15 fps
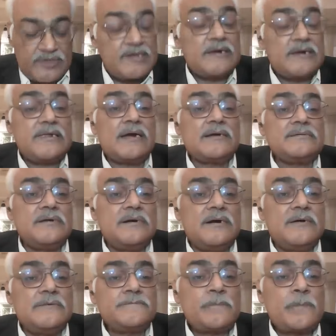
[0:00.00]
we conduct
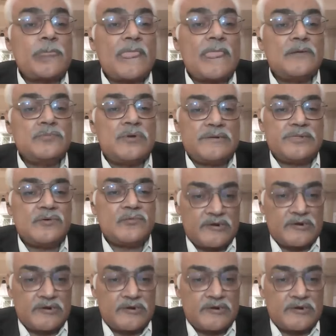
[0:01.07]
a one-day